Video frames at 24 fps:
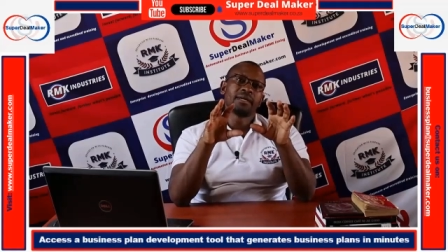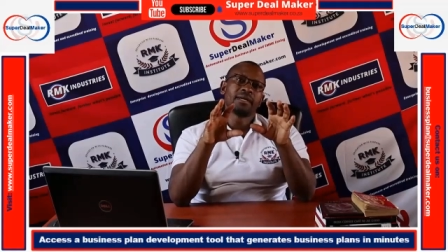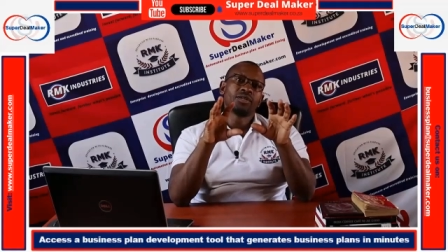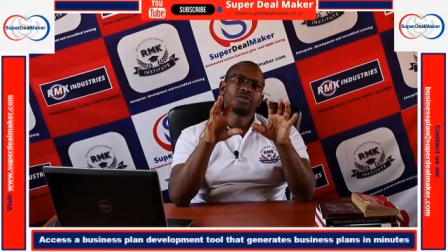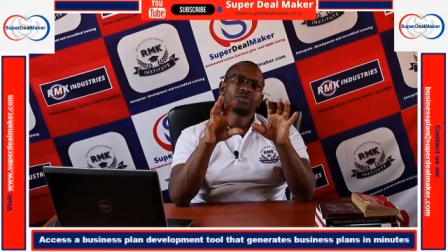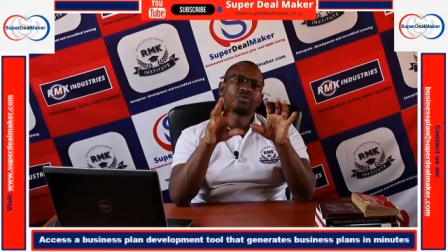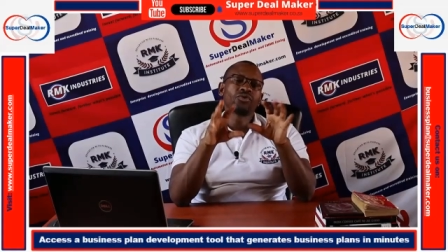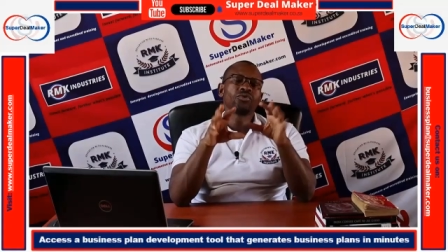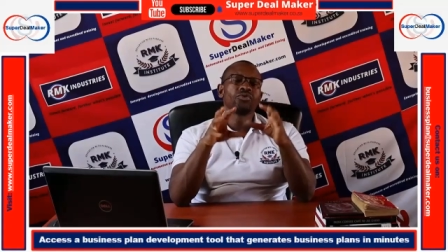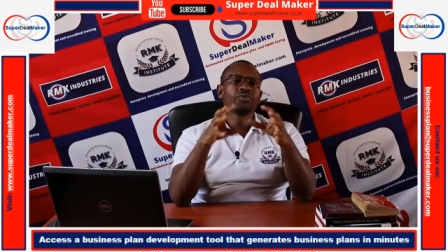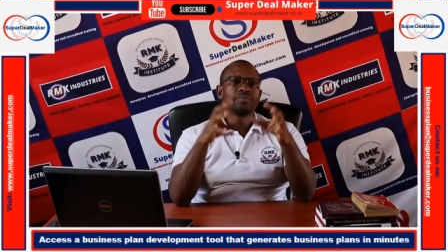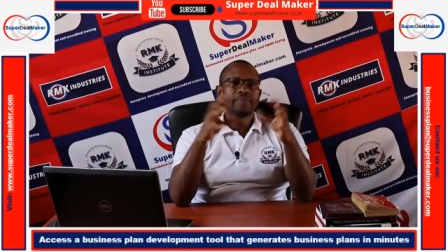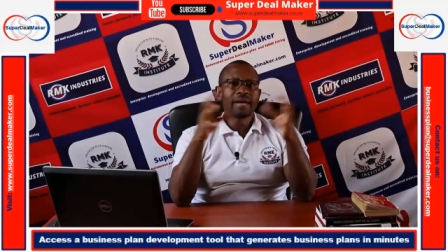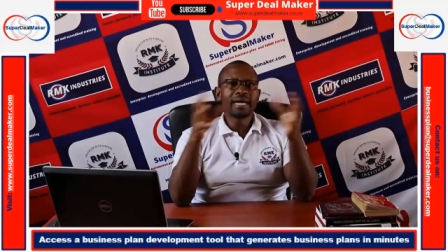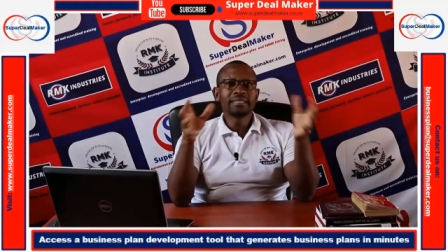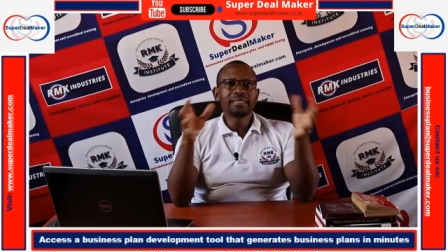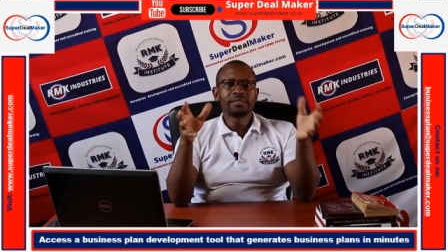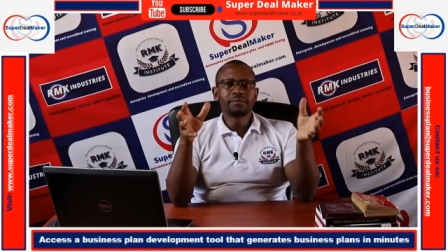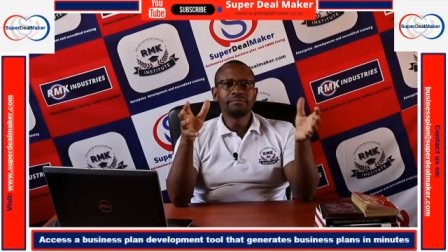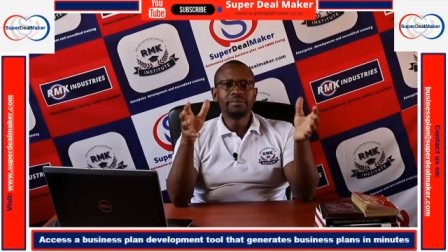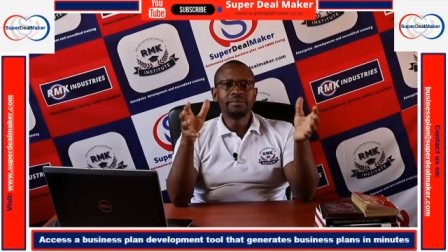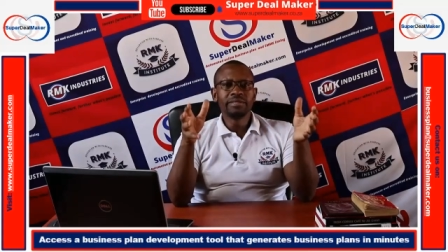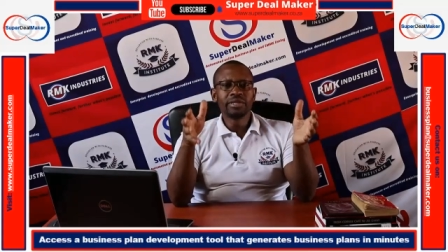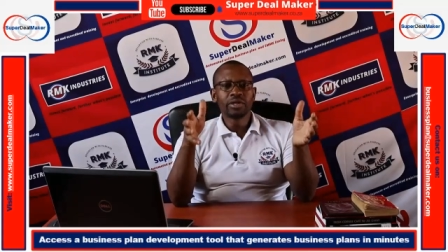So you
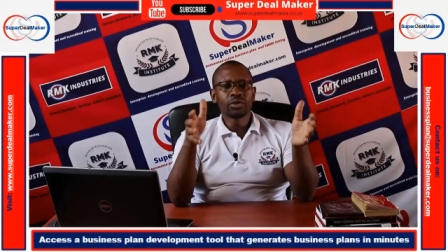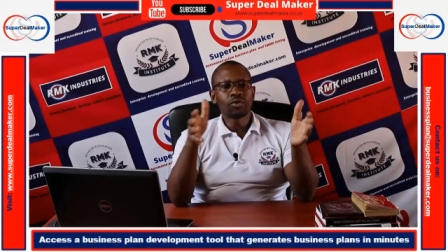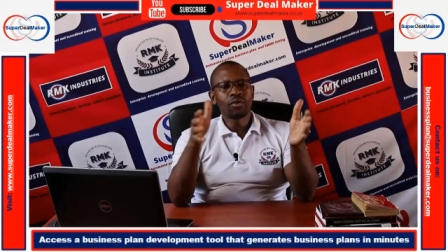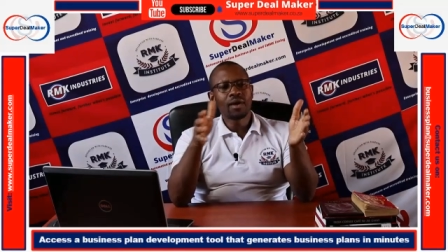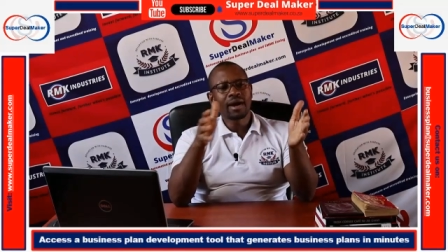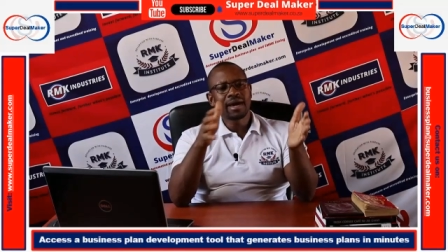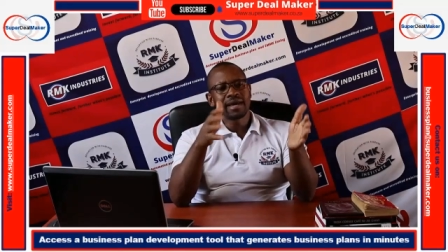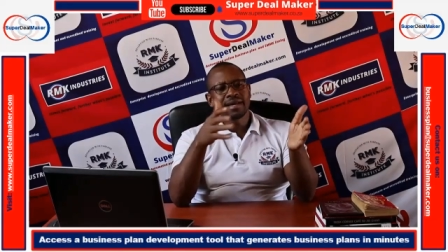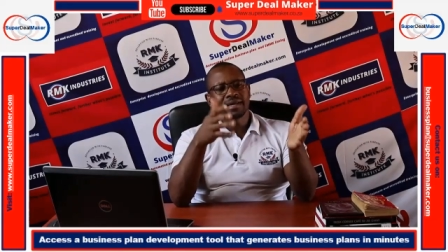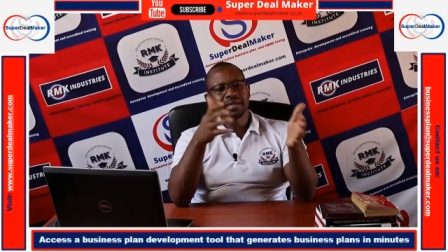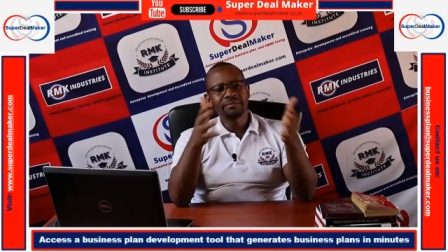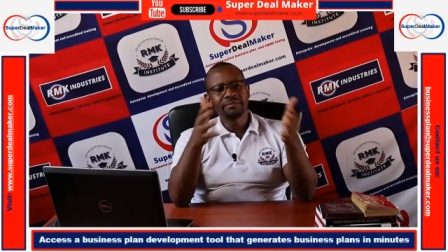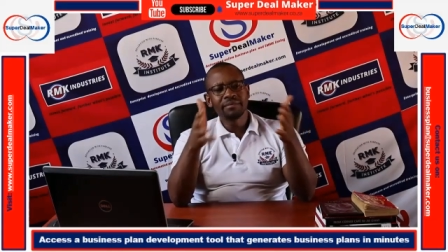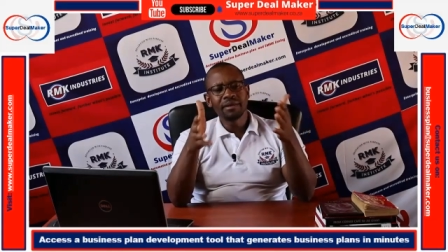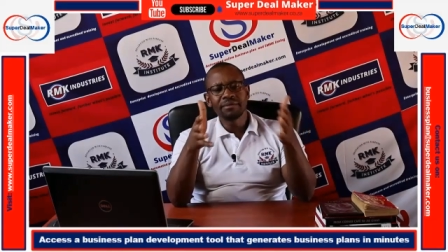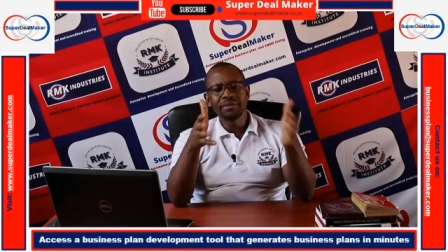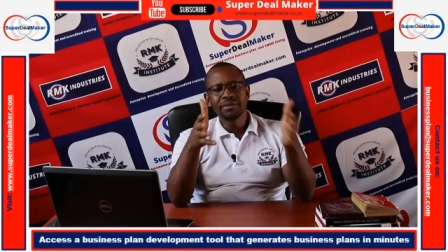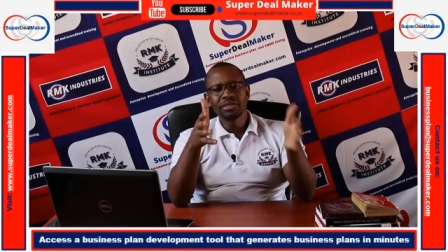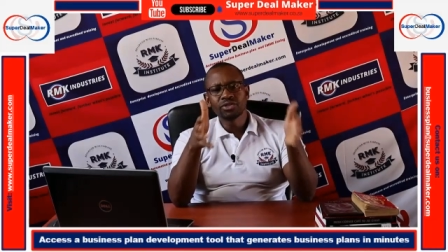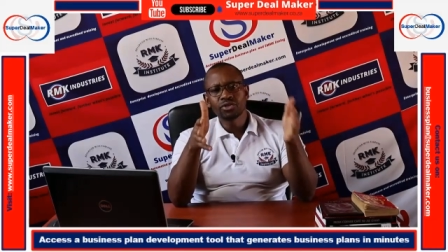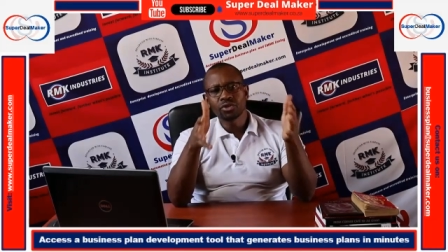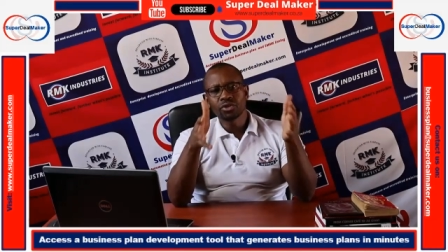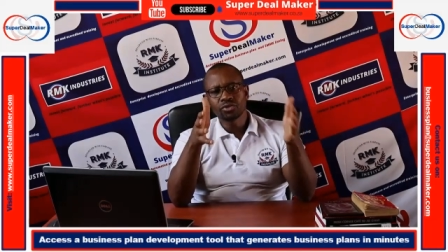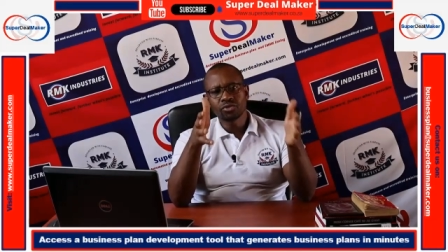might be requiring maybe
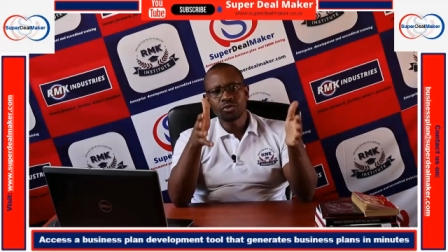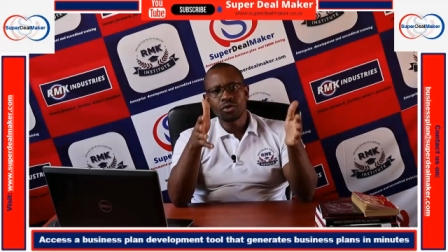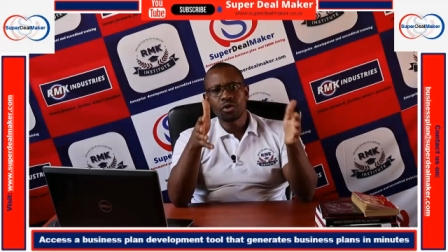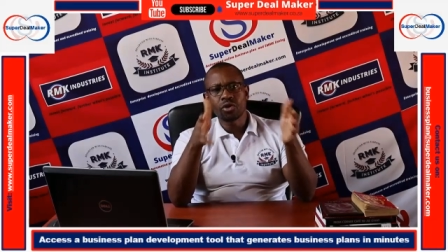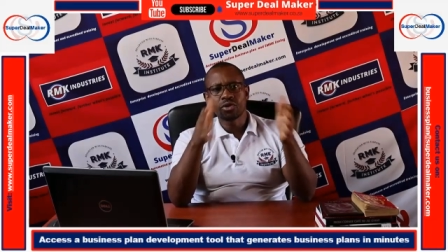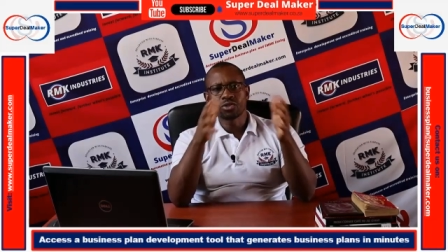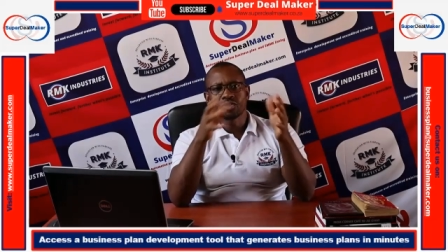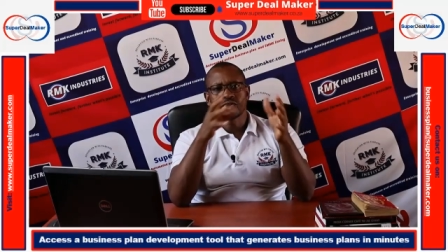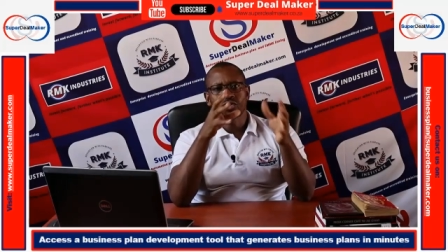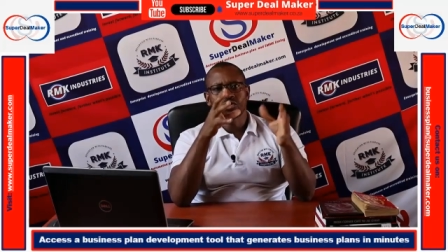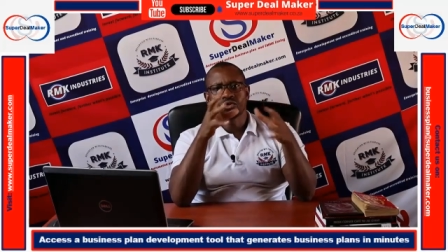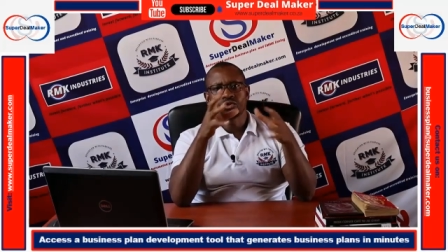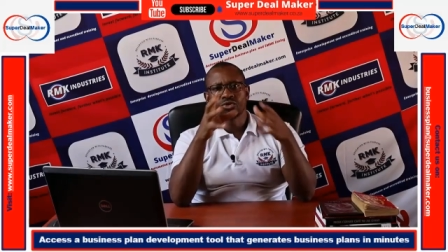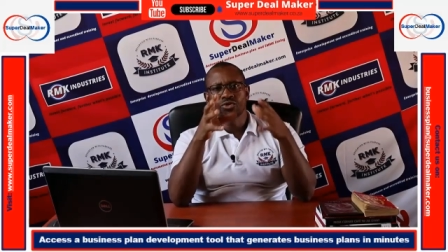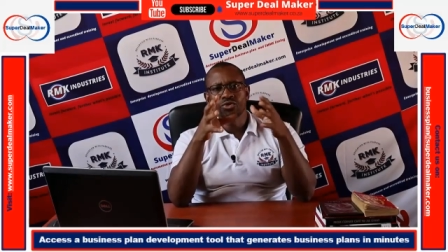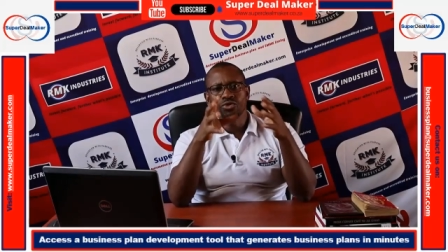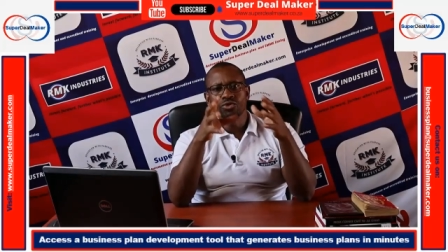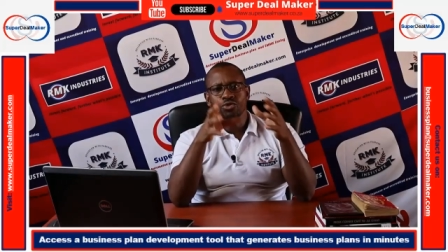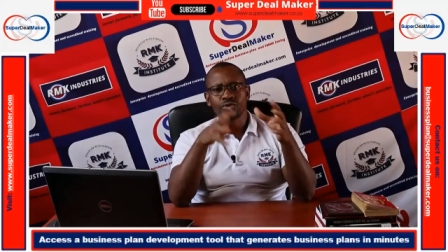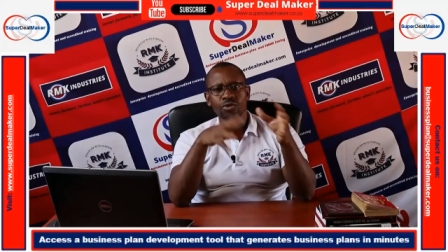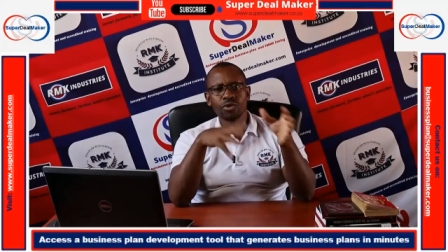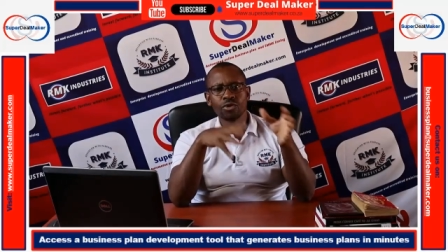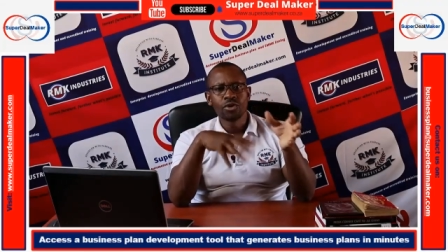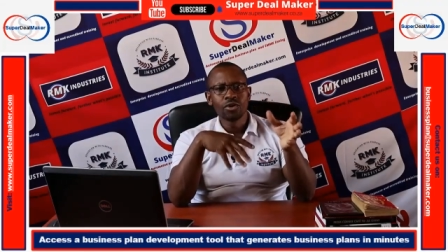short course
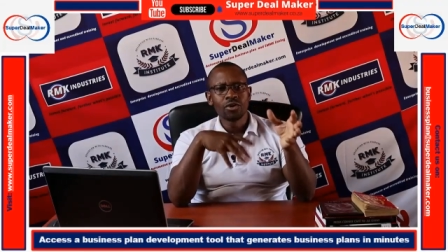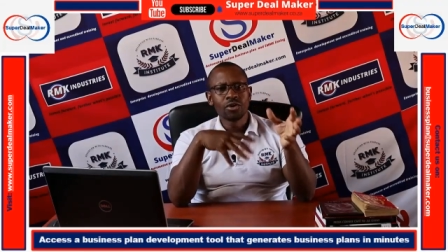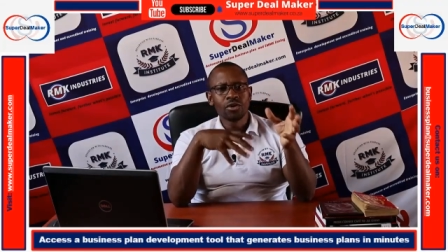to